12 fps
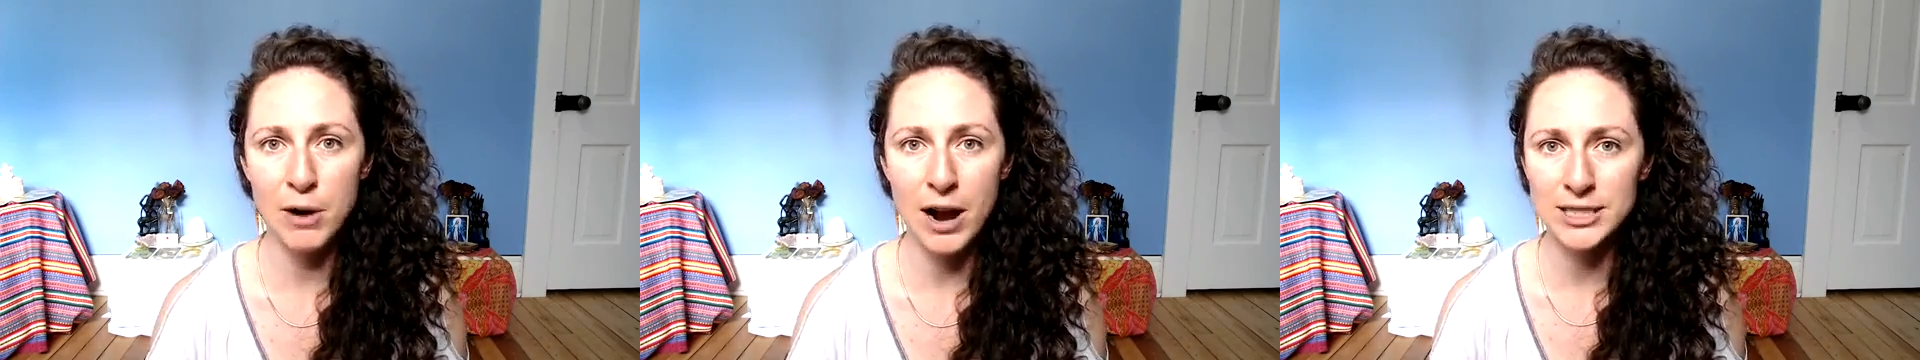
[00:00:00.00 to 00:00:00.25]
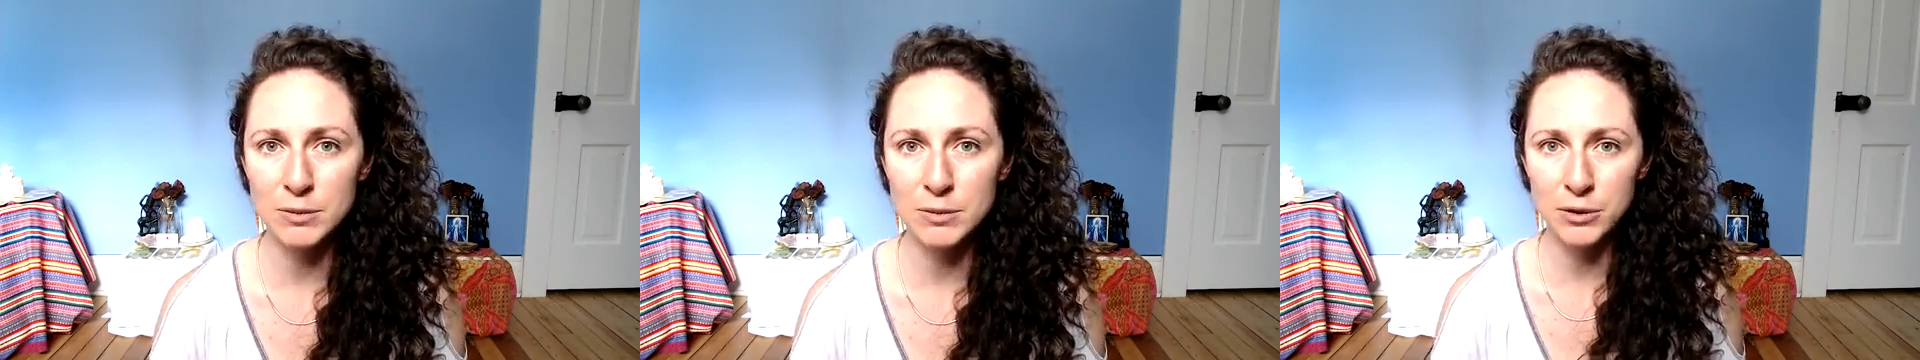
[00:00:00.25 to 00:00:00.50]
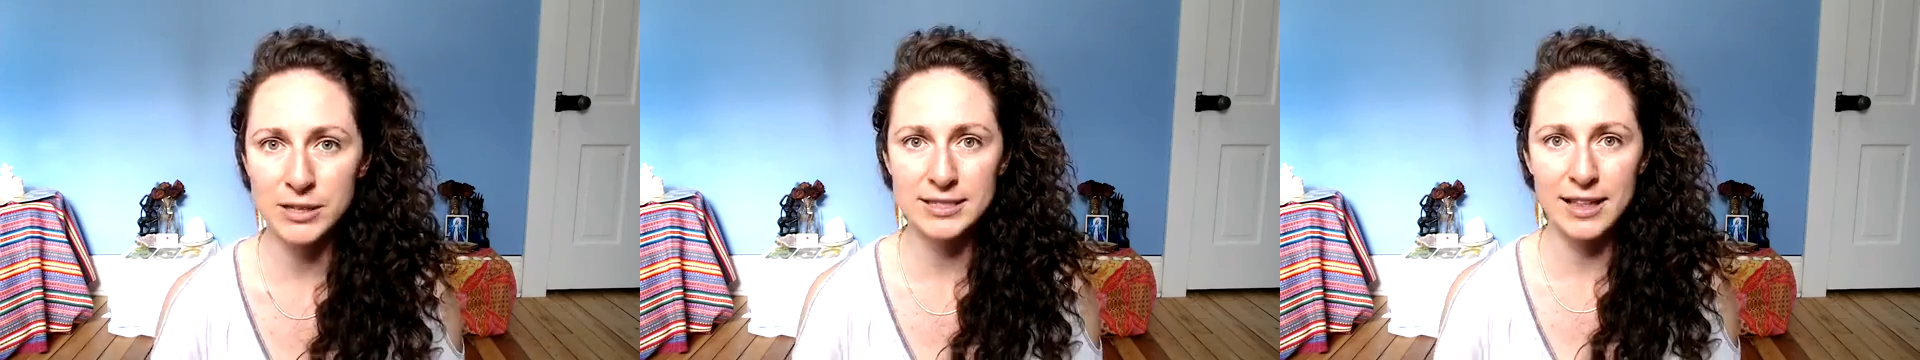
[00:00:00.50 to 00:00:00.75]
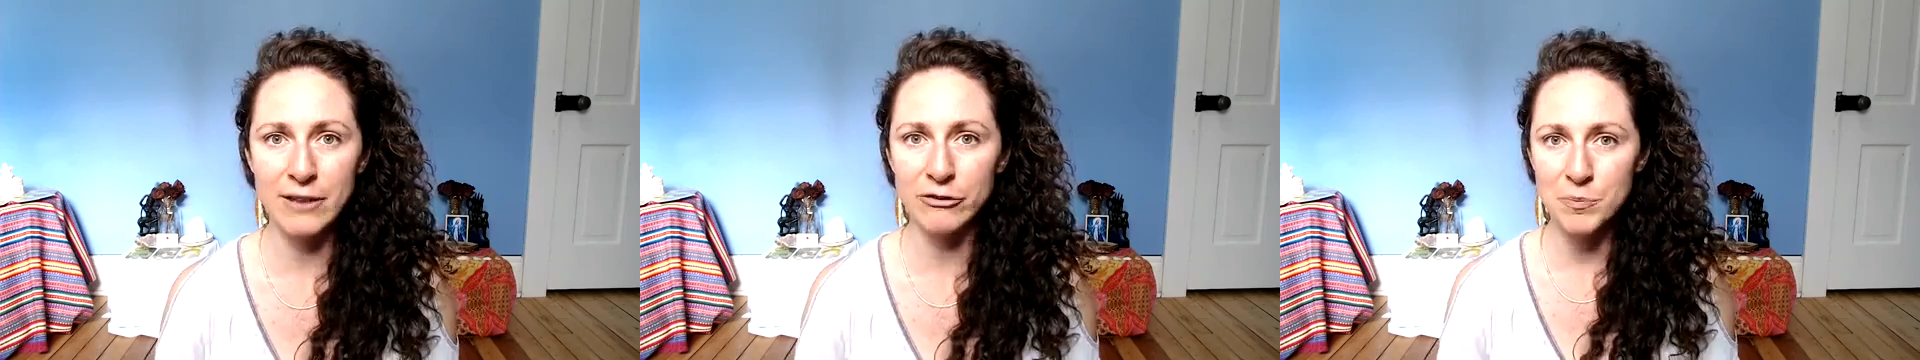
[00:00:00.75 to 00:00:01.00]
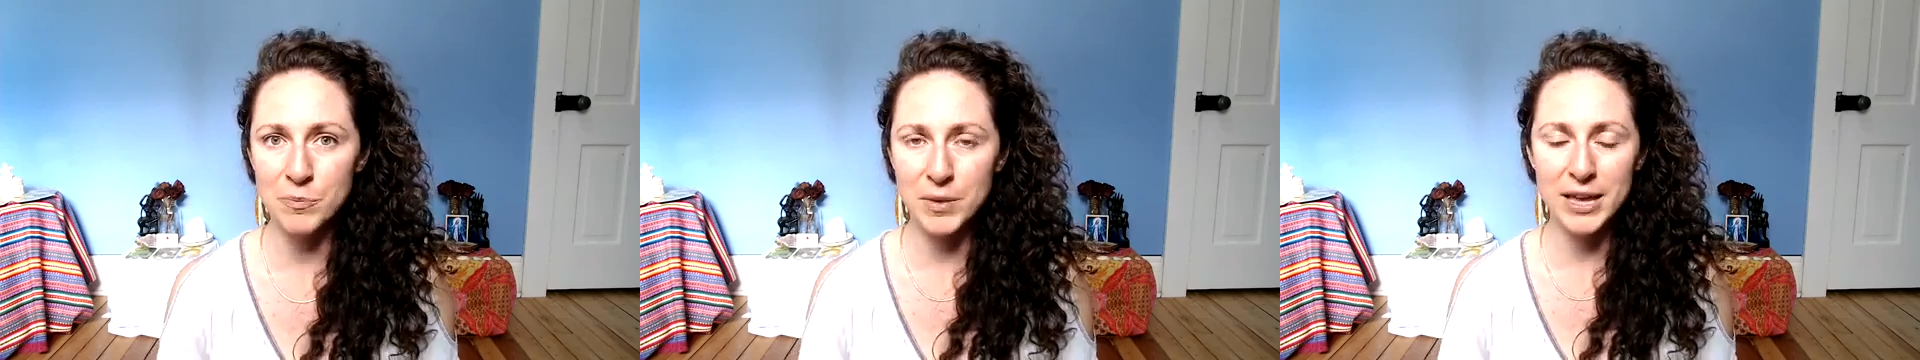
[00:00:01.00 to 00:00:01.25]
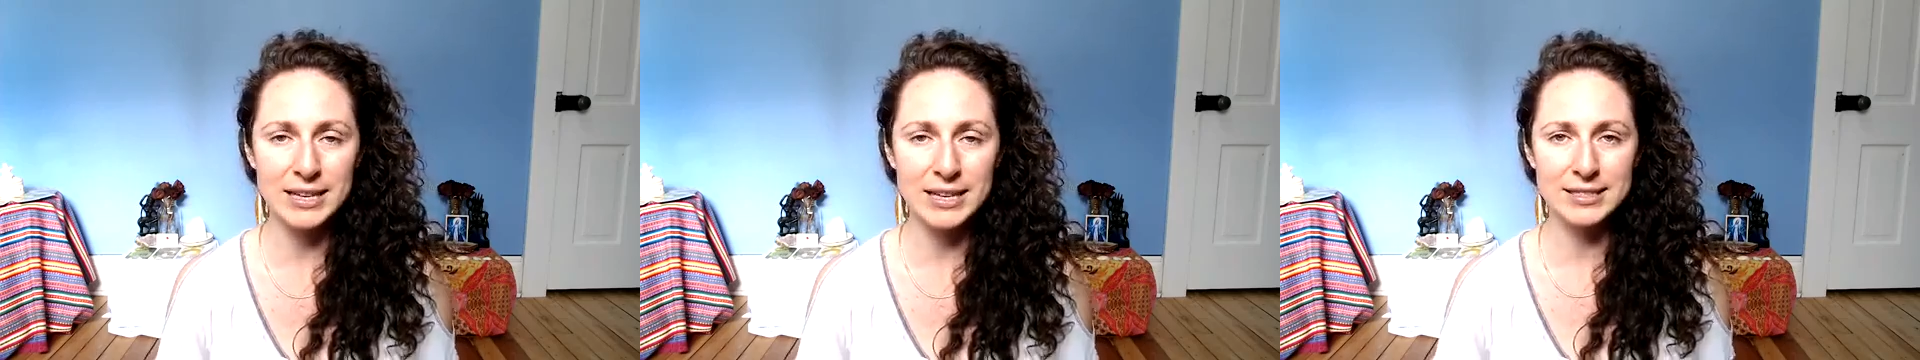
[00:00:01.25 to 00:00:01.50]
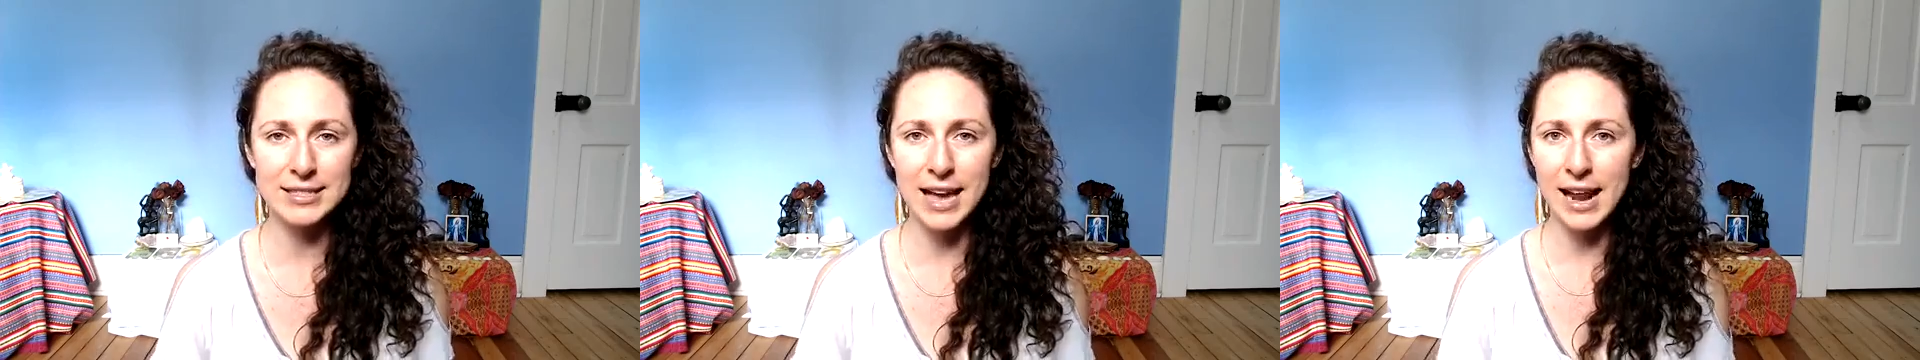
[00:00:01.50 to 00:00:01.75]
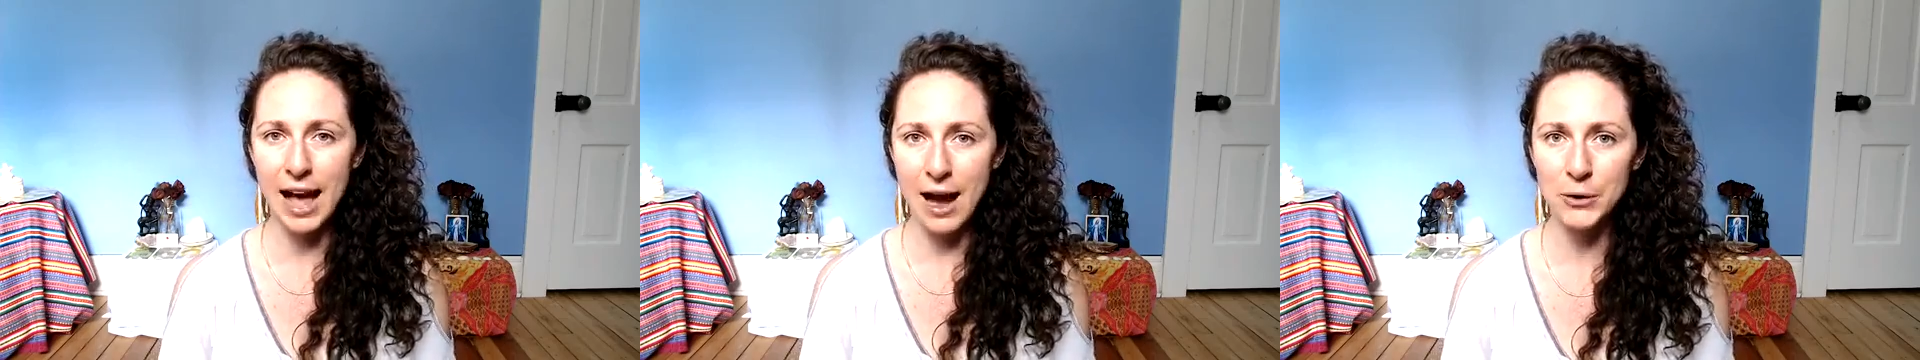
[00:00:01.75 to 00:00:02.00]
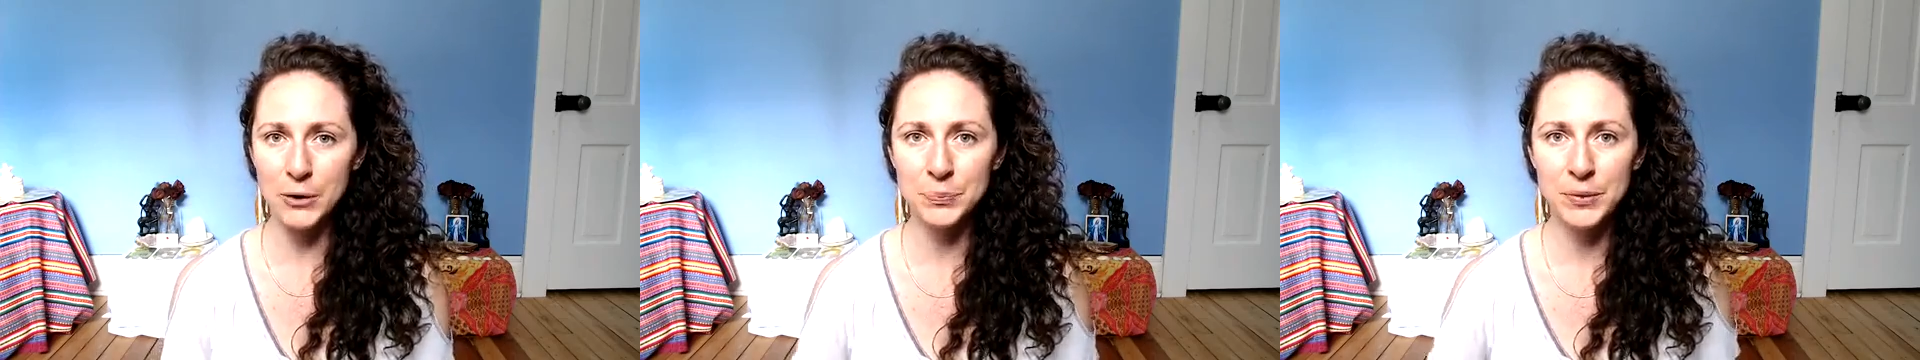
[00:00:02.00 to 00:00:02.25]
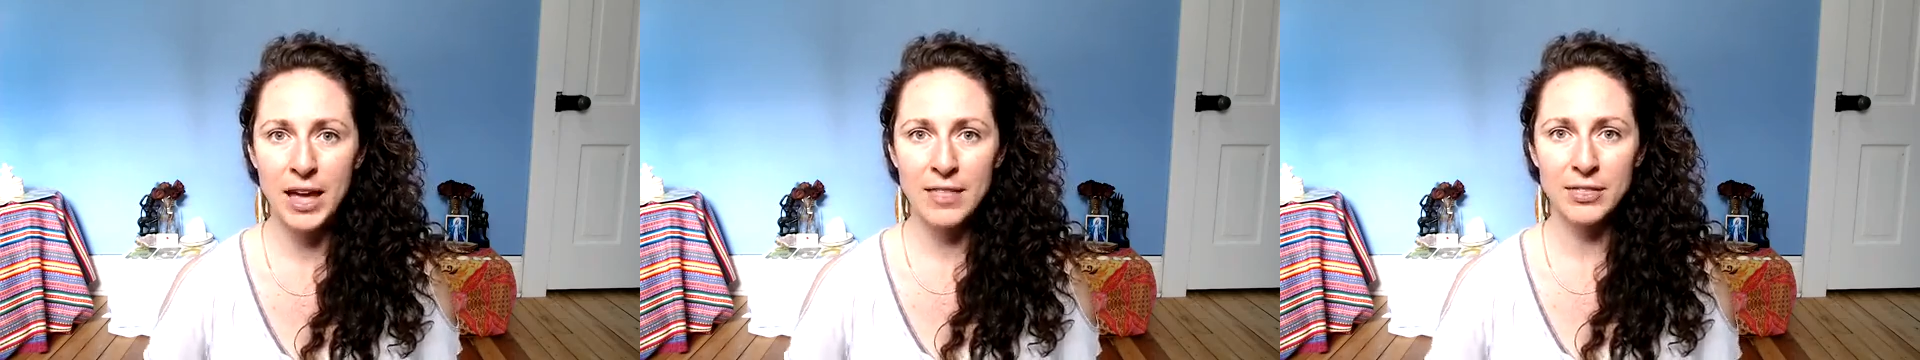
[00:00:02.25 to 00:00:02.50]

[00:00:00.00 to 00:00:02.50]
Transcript: prosperous life from the inside out,